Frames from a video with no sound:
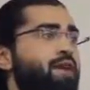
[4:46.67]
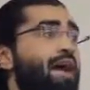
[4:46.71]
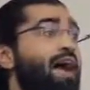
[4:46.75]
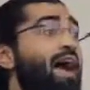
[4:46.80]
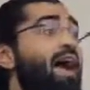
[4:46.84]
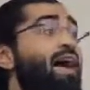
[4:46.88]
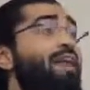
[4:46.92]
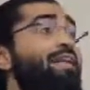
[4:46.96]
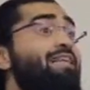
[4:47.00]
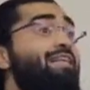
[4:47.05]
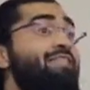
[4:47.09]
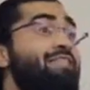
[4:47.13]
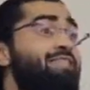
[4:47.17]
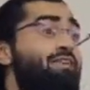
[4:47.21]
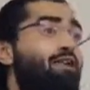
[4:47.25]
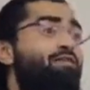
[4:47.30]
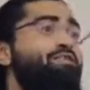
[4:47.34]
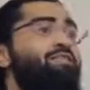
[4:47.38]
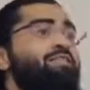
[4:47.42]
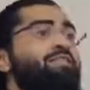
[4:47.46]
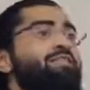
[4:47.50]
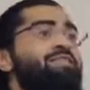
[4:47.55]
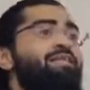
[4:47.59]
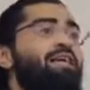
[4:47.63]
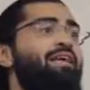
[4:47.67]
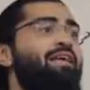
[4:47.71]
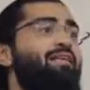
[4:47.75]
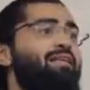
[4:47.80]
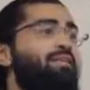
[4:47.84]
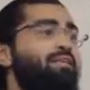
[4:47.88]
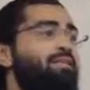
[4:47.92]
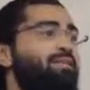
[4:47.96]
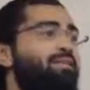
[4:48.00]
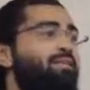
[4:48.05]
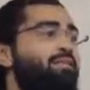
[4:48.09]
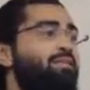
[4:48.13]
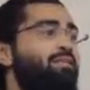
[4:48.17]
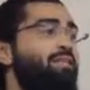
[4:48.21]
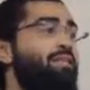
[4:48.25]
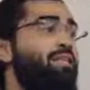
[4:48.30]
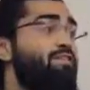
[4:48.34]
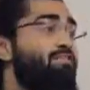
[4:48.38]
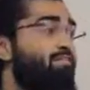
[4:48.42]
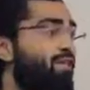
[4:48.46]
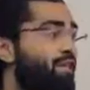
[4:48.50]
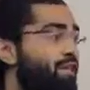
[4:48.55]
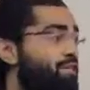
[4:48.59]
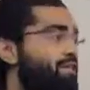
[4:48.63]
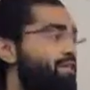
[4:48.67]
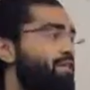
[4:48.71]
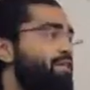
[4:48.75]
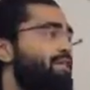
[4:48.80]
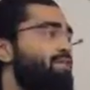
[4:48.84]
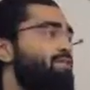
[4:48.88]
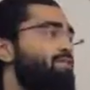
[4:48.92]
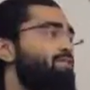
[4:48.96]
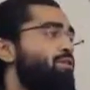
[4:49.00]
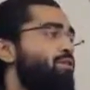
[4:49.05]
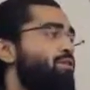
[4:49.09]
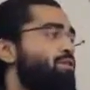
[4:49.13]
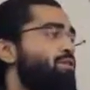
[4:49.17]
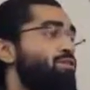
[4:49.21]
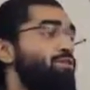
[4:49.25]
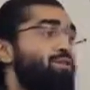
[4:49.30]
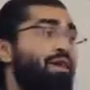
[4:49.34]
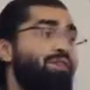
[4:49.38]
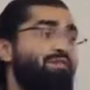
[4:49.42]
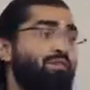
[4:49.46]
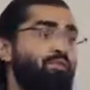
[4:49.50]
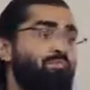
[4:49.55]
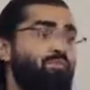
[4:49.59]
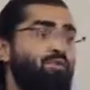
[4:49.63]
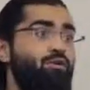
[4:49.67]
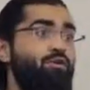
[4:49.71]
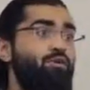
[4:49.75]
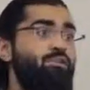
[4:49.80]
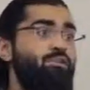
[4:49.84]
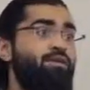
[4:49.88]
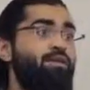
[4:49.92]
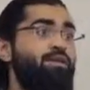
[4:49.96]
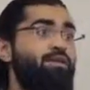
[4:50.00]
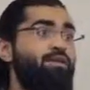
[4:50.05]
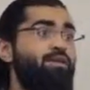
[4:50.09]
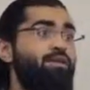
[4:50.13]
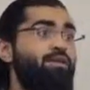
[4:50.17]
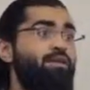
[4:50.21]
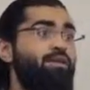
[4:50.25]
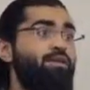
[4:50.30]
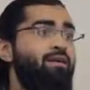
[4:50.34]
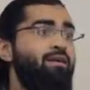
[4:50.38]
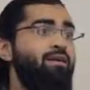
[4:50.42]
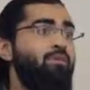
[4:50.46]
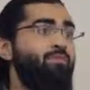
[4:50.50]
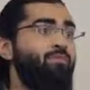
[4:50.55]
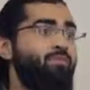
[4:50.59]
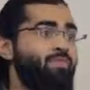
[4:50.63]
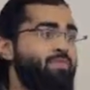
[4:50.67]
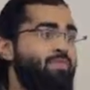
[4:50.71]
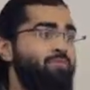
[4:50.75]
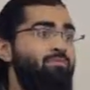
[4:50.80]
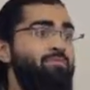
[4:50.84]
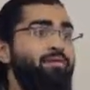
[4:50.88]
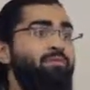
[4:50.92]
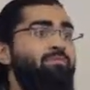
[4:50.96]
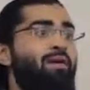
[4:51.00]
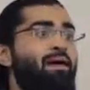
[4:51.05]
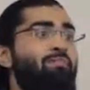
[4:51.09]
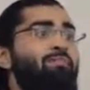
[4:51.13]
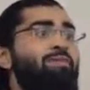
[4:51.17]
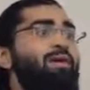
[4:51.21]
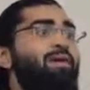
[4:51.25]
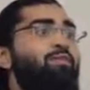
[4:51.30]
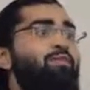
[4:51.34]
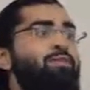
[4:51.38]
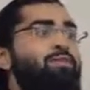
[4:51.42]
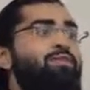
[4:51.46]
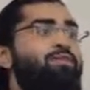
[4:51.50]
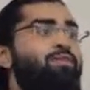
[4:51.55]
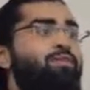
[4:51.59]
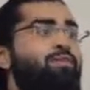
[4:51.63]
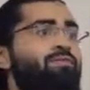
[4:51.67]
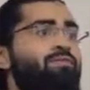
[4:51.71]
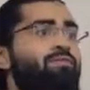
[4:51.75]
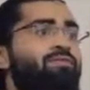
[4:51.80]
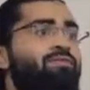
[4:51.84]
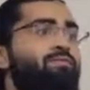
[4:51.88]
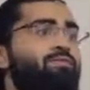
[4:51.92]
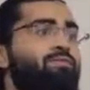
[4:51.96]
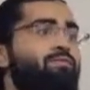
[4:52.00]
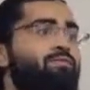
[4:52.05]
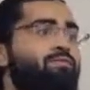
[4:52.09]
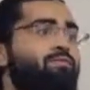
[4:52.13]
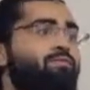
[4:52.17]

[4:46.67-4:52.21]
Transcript: And it's self-sustaining. It's functioning itself. So you have the blueprint, which has been mapped out itself.